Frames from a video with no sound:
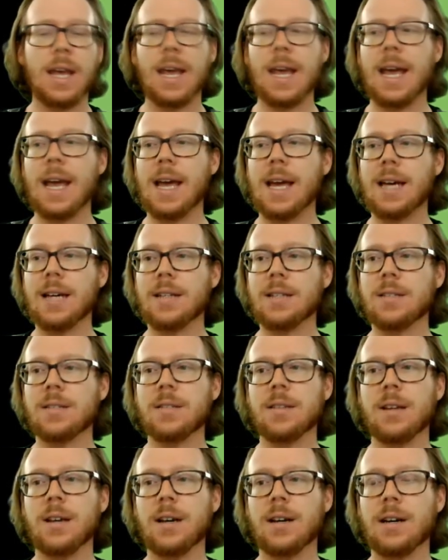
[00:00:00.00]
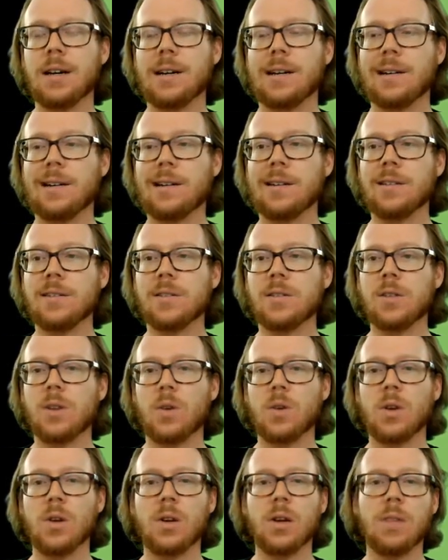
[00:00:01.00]
and so
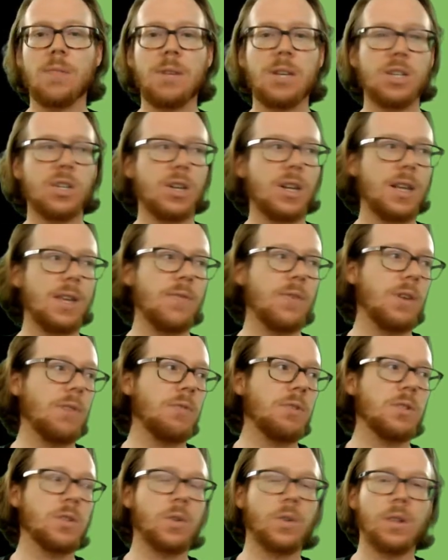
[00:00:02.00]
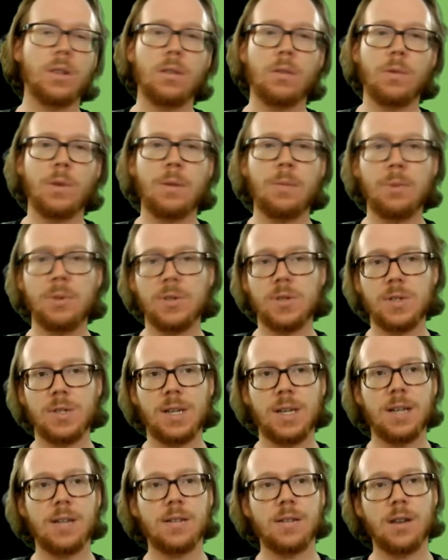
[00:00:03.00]
your commission, even if it's only
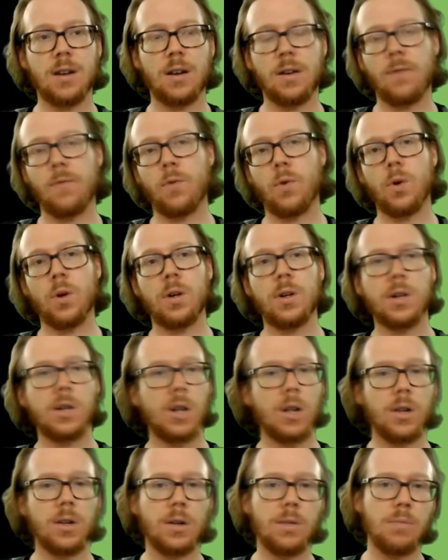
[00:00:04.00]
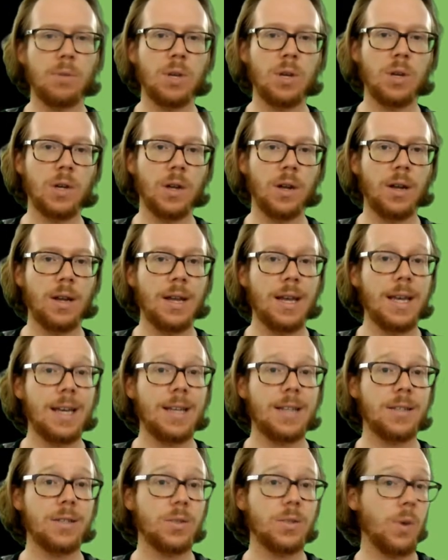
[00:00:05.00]
3% on a $400 computer,
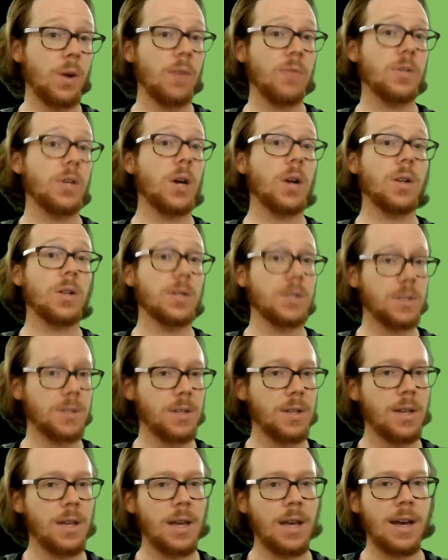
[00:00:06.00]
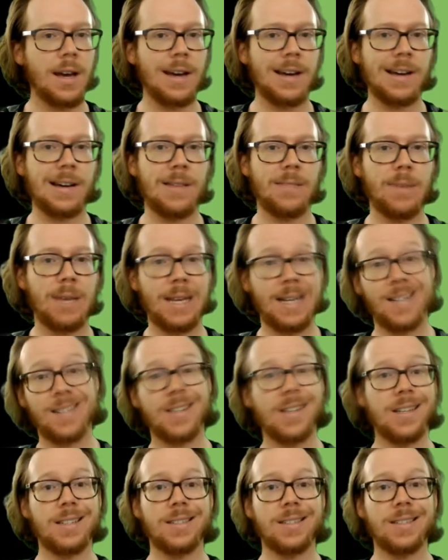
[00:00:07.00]
is $12. And it's a